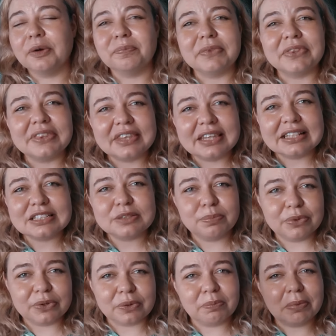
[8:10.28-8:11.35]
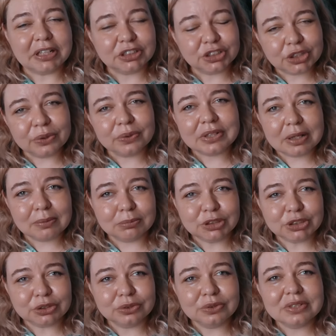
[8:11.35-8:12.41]
This book by Cho
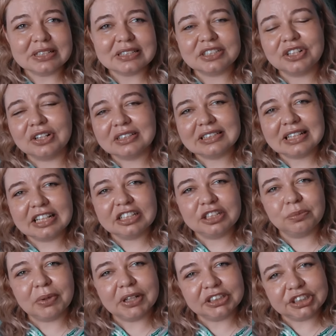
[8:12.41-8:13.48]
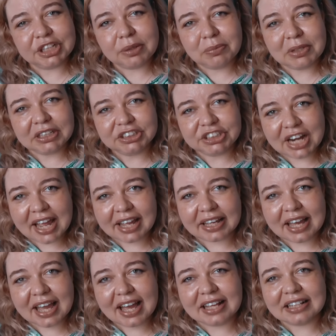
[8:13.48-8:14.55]
Nam-ju is translated by Jamie Chang
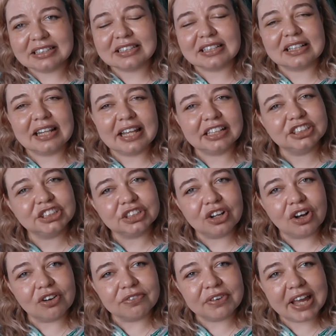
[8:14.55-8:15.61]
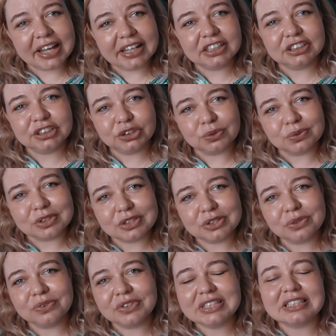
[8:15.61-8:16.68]
and is a collection of eight short
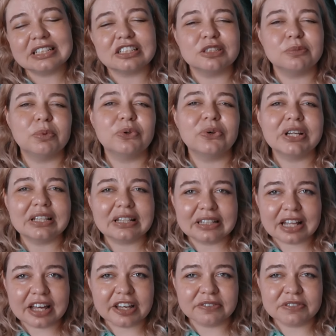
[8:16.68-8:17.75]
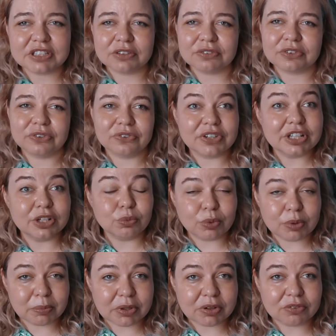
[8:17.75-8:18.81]
stories exploring the lives of Korean
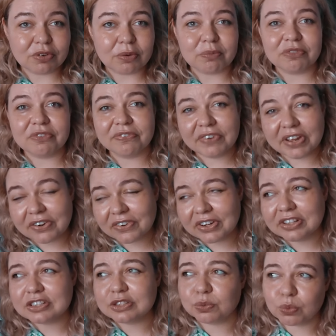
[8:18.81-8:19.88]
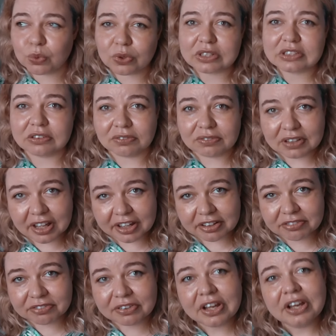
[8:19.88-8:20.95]
women from various walks of
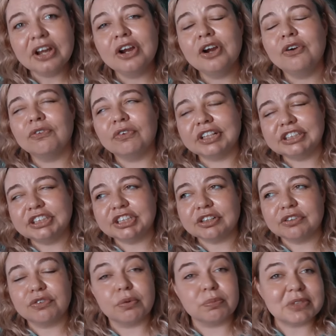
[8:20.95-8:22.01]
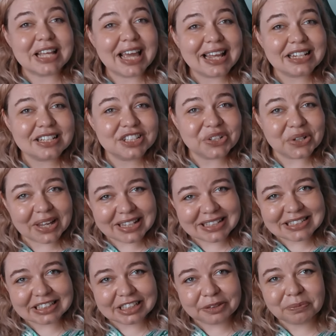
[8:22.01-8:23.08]
life, ranging from 10 to
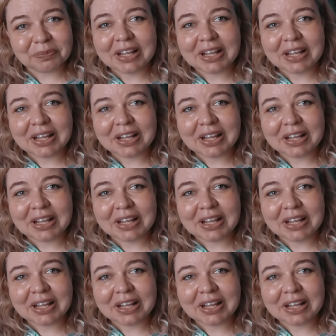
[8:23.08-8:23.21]
80.